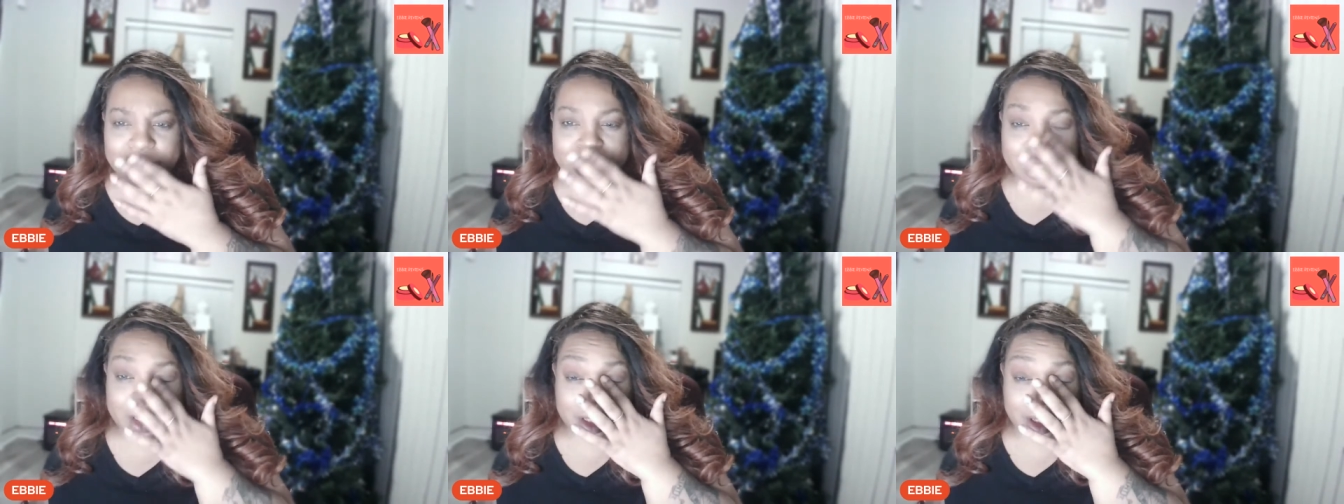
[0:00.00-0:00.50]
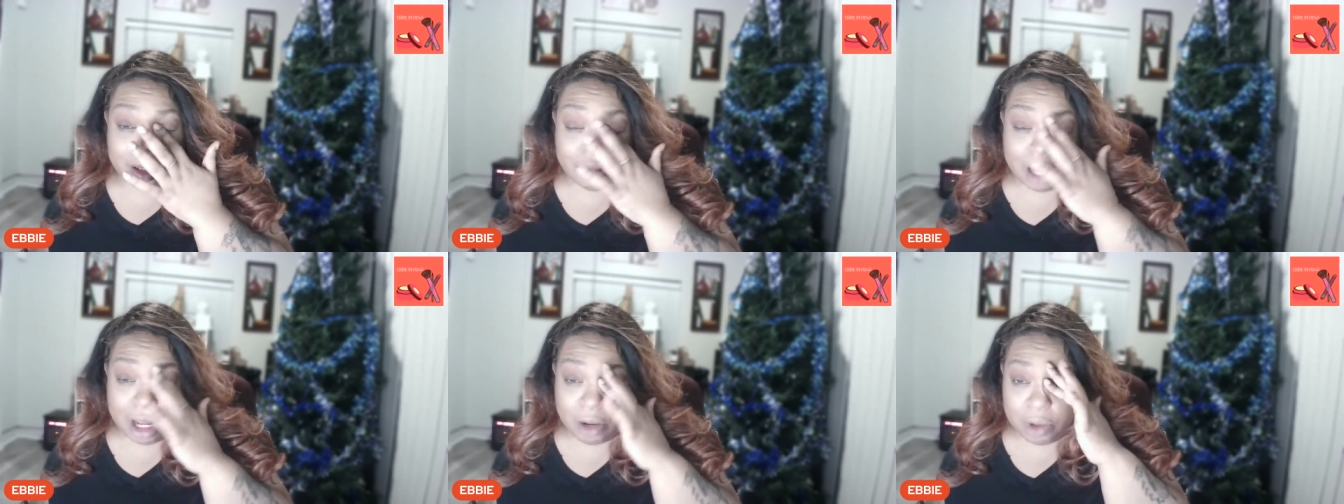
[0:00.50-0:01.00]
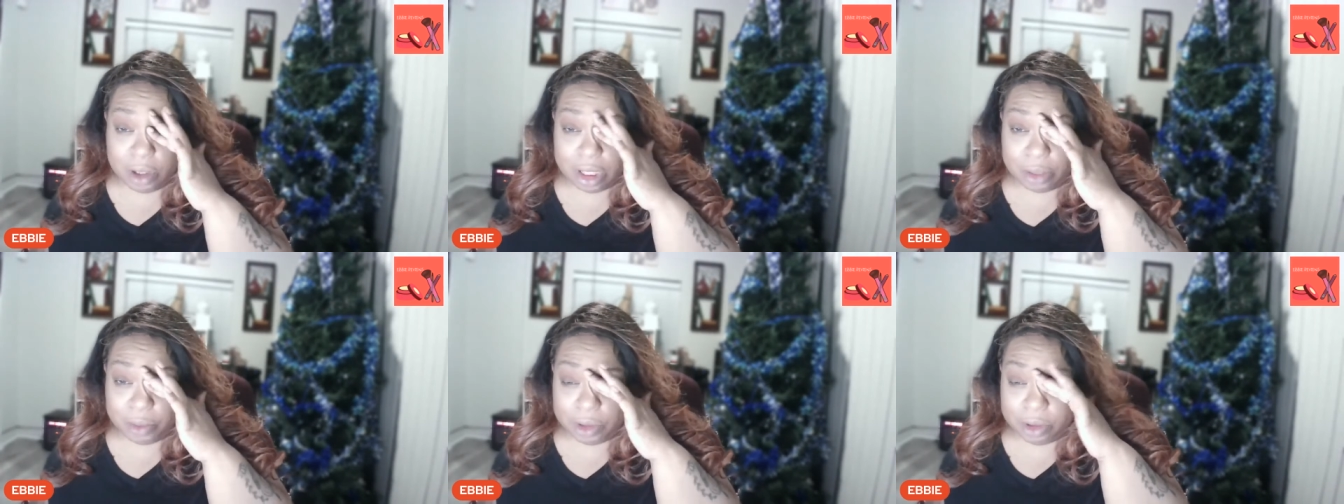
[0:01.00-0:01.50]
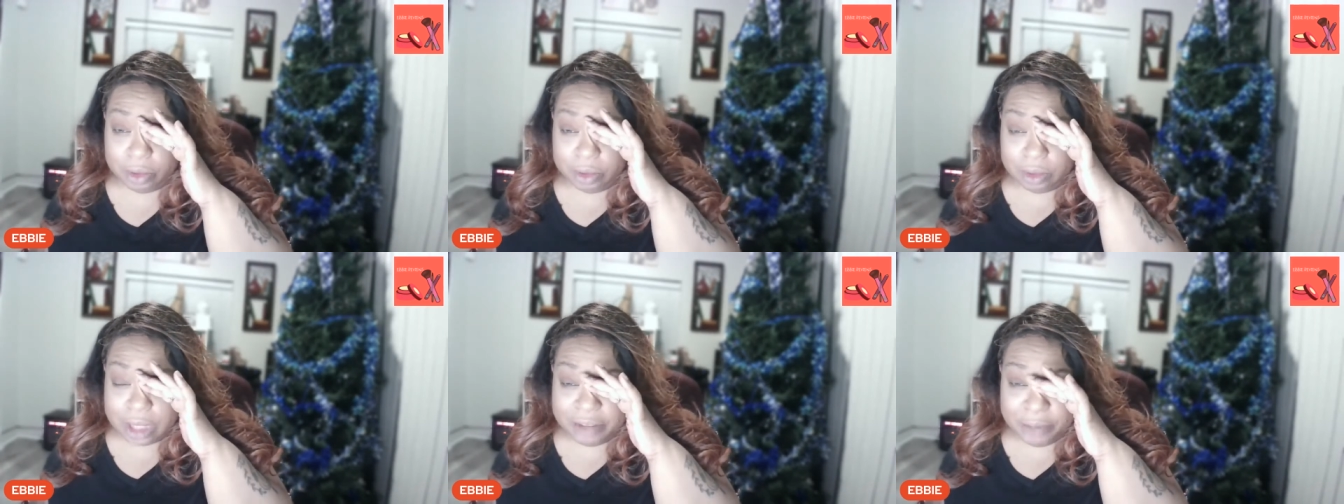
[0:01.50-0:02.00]
So I woke up.
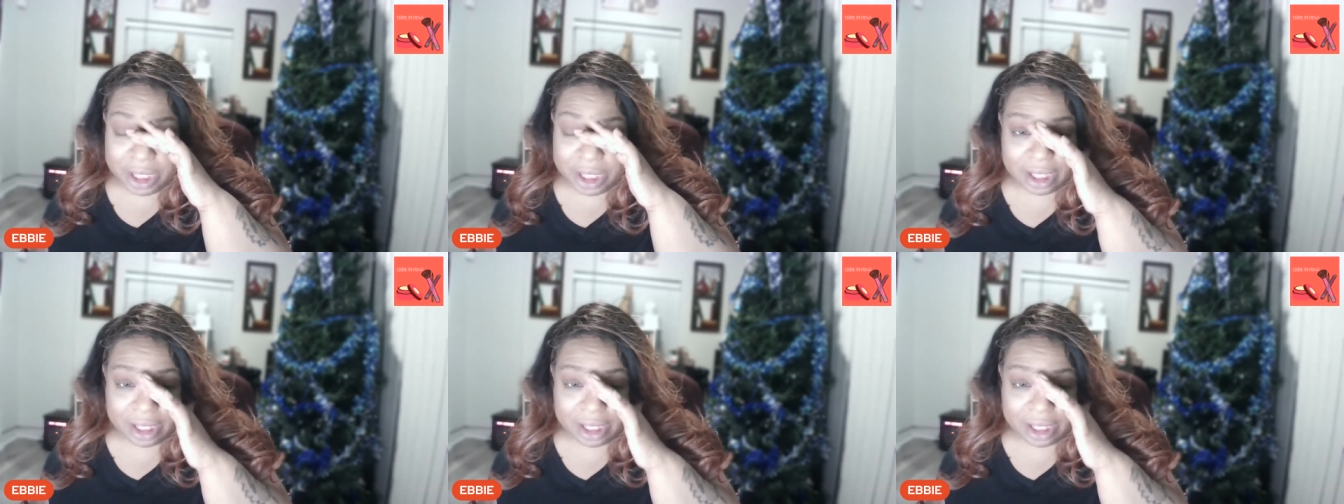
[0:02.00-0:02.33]
I've been